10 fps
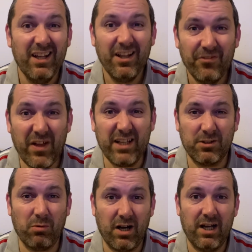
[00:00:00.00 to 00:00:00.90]
That's
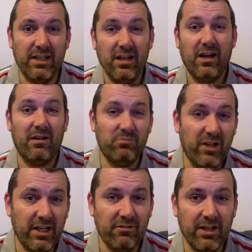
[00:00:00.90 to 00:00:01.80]
why I'm
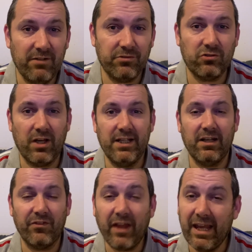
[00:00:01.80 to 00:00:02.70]
really, really frustrated
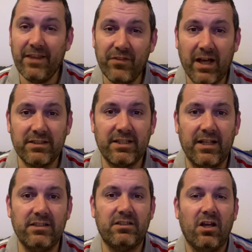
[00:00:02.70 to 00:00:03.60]
in that
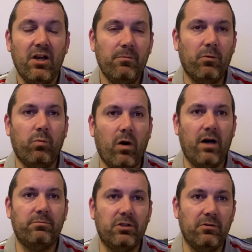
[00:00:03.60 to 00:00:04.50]
sense. But what
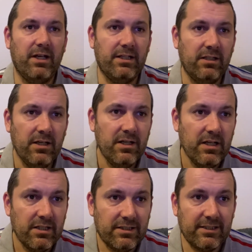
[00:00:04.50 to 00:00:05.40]
I'm doing
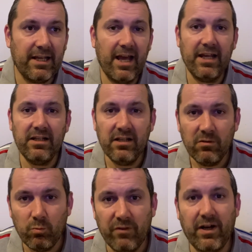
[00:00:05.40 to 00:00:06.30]
today,
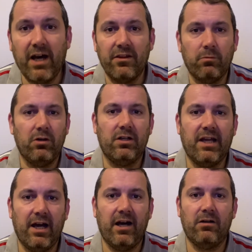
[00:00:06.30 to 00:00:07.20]
without the
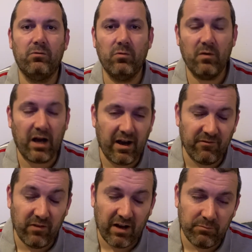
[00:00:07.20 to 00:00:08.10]
workout,
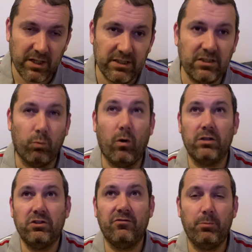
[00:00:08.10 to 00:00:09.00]
I've managed to
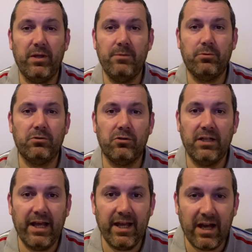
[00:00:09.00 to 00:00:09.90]
watch other people doing it.